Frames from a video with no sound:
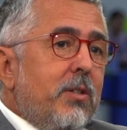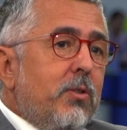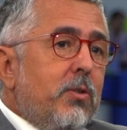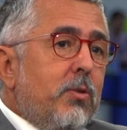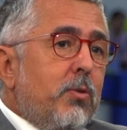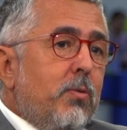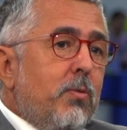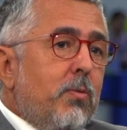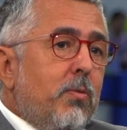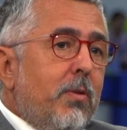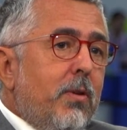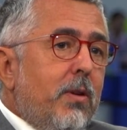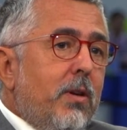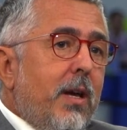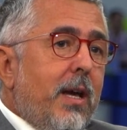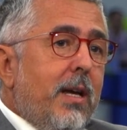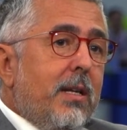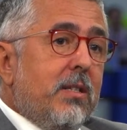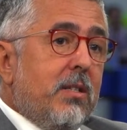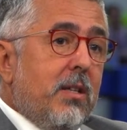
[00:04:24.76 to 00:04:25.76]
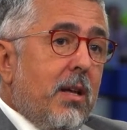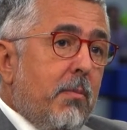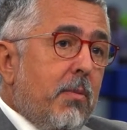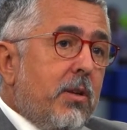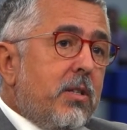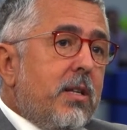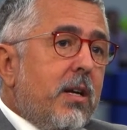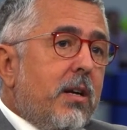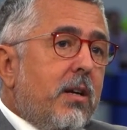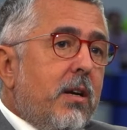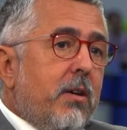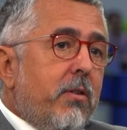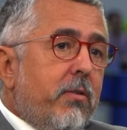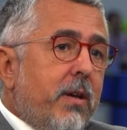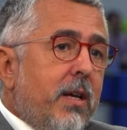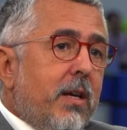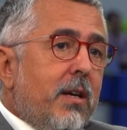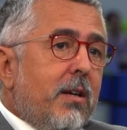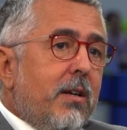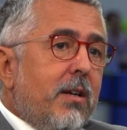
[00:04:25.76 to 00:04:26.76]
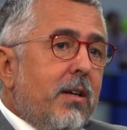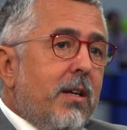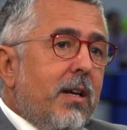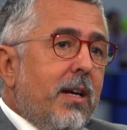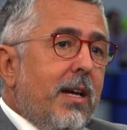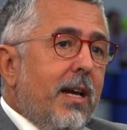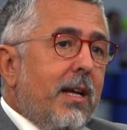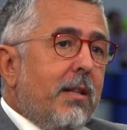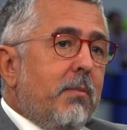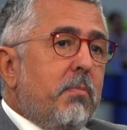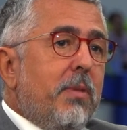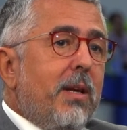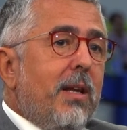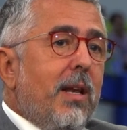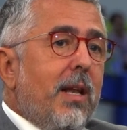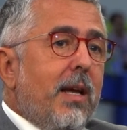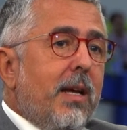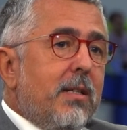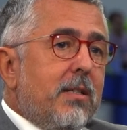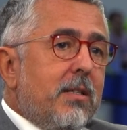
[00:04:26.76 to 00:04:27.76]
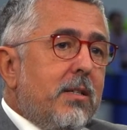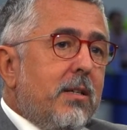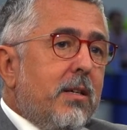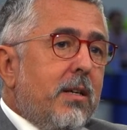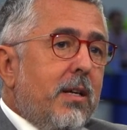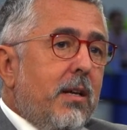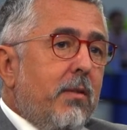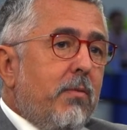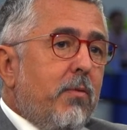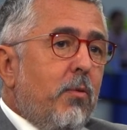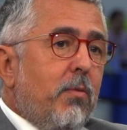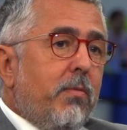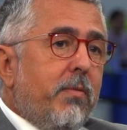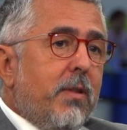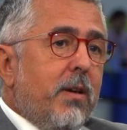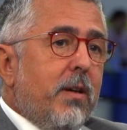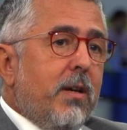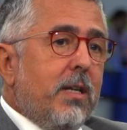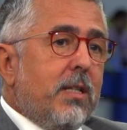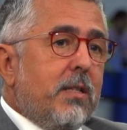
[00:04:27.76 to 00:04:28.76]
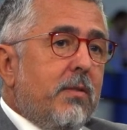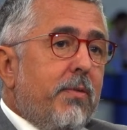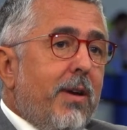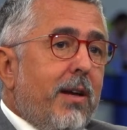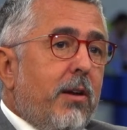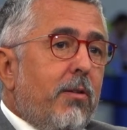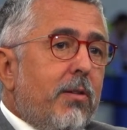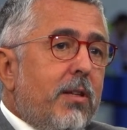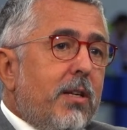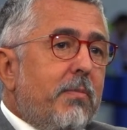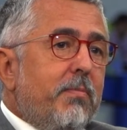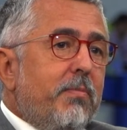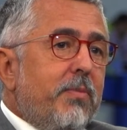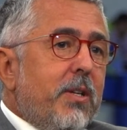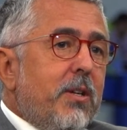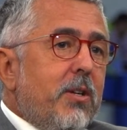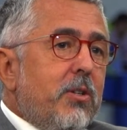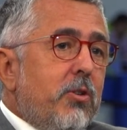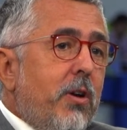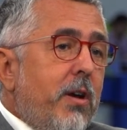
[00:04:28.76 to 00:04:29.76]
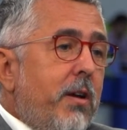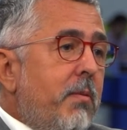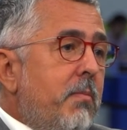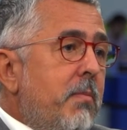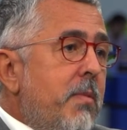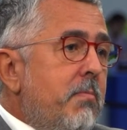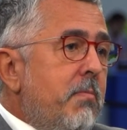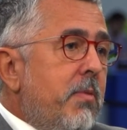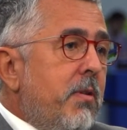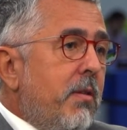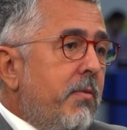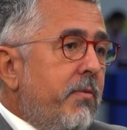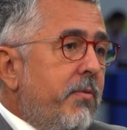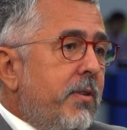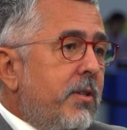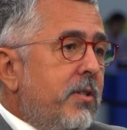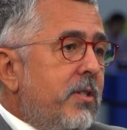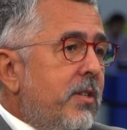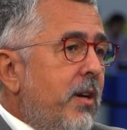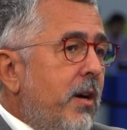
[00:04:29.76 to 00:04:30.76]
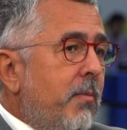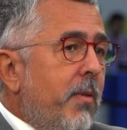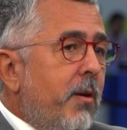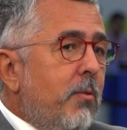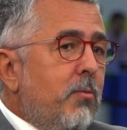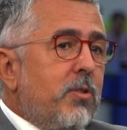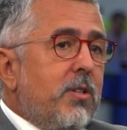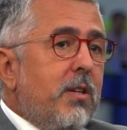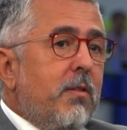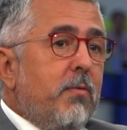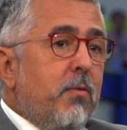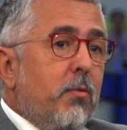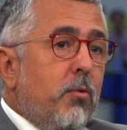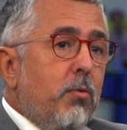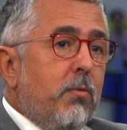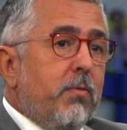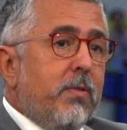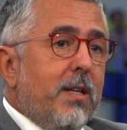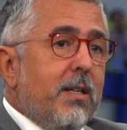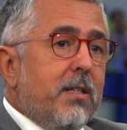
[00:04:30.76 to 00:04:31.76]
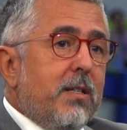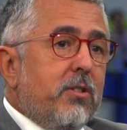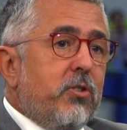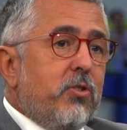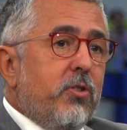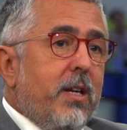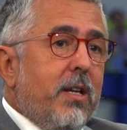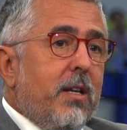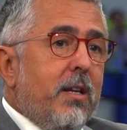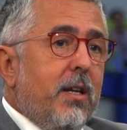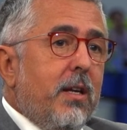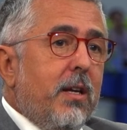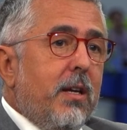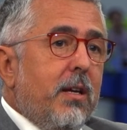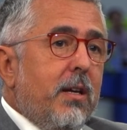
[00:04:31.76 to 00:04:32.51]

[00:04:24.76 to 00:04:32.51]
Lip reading: to establish their career and be later involved there as faculty. So I remember the first time I was involved as a trainee.